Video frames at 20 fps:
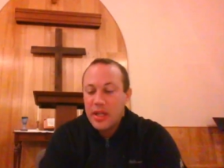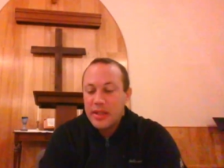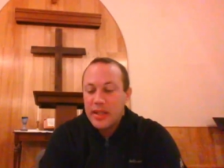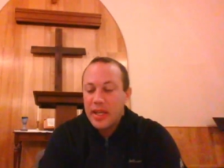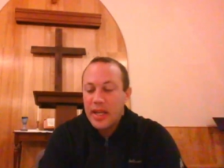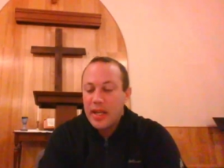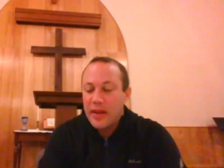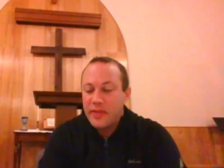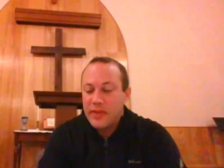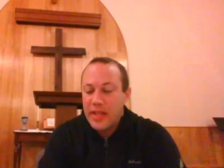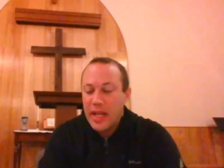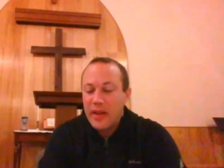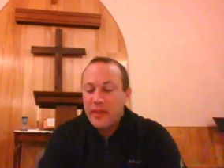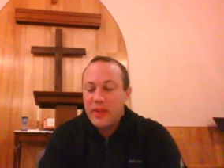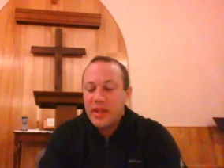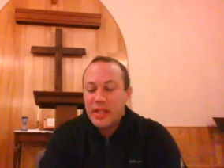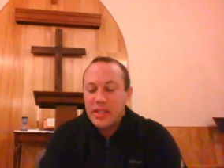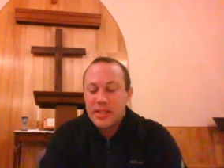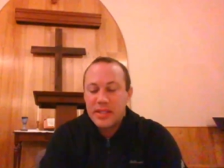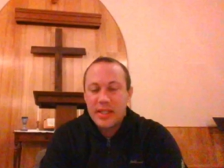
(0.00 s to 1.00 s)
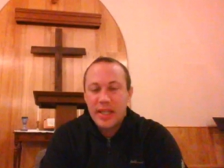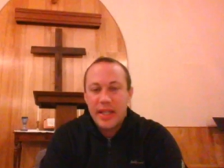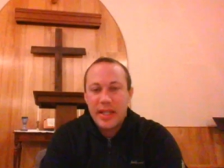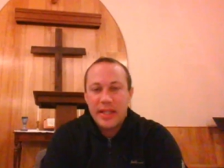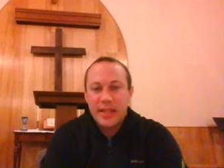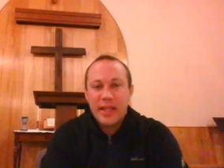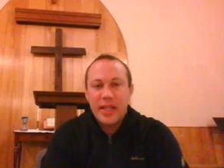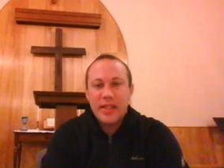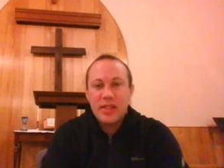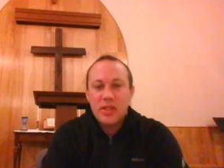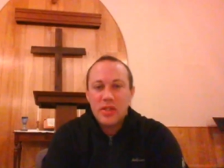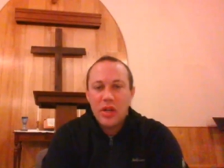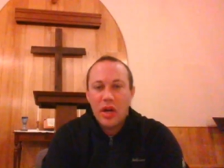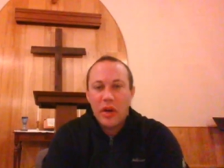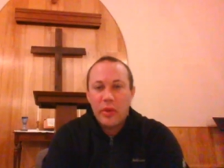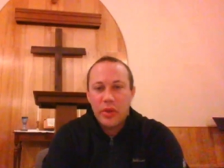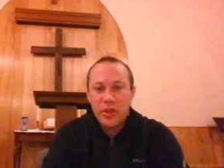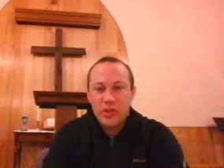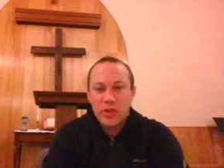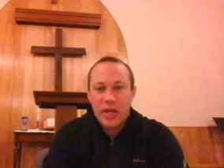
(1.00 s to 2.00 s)
That if David is sick, then
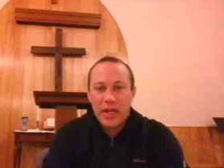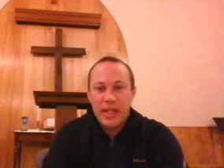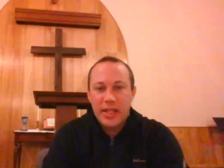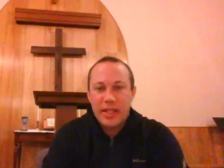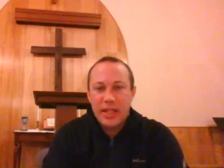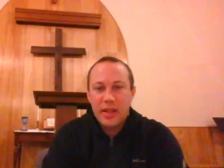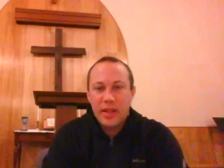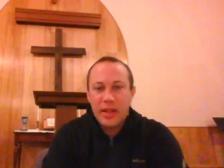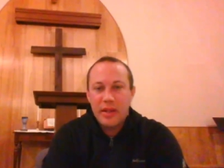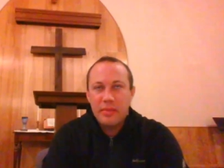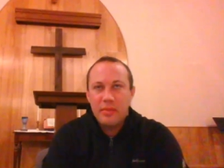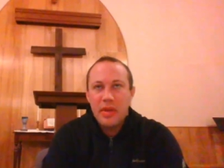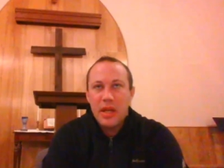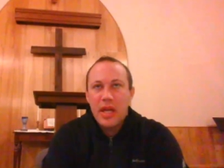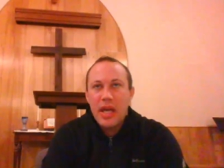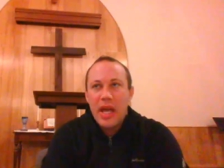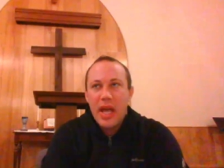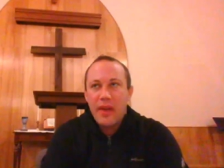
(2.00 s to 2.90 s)
Saul will try to kill him.